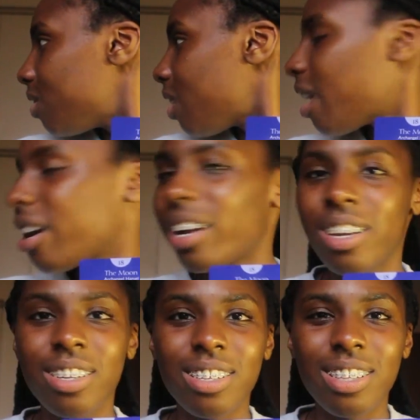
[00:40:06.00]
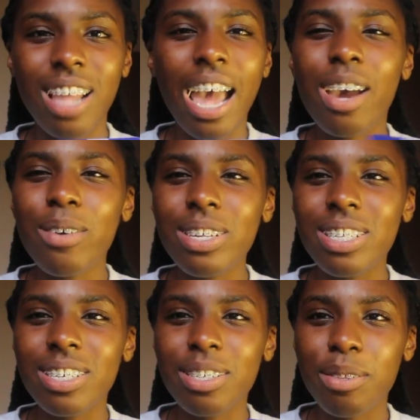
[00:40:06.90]
Sorry. I
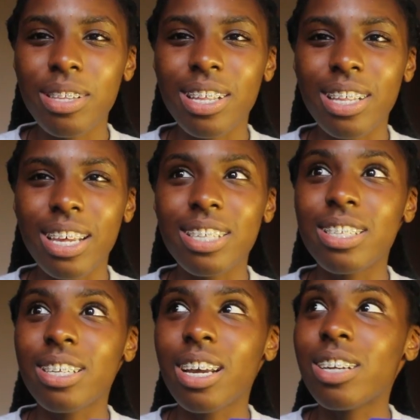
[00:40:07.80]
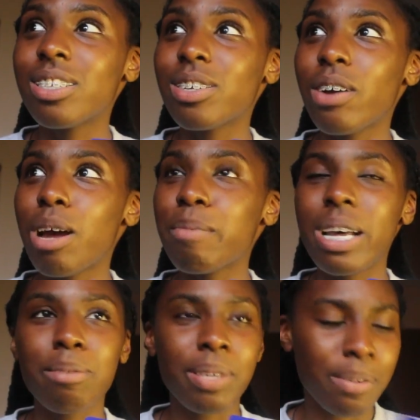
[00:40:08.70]
always hear something that like scares the crap out
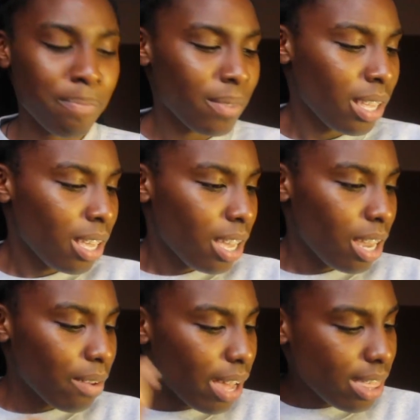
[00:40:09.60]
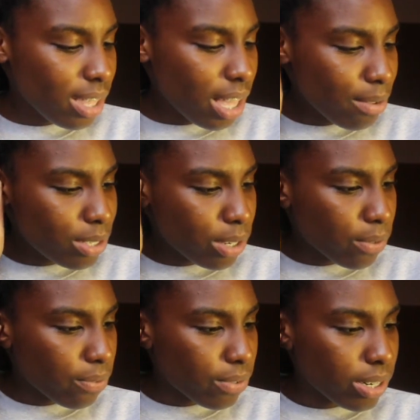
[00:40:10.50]
of me. Anyway, I think that was
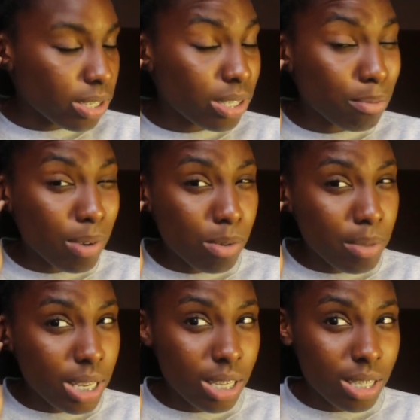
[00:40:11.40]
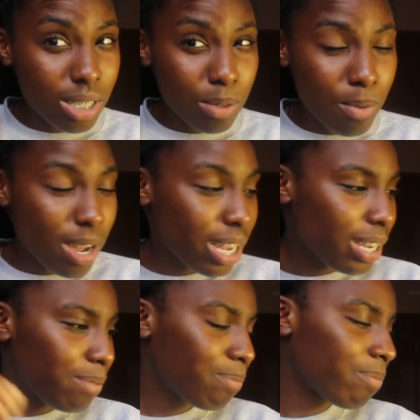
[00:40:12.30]
your first moment
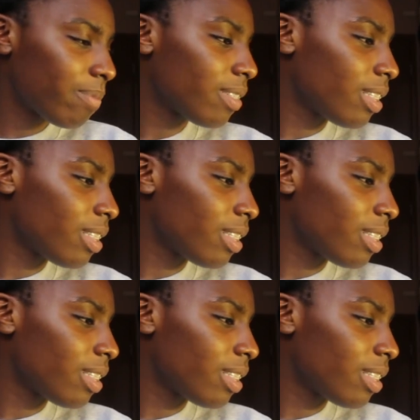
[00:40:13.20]
one.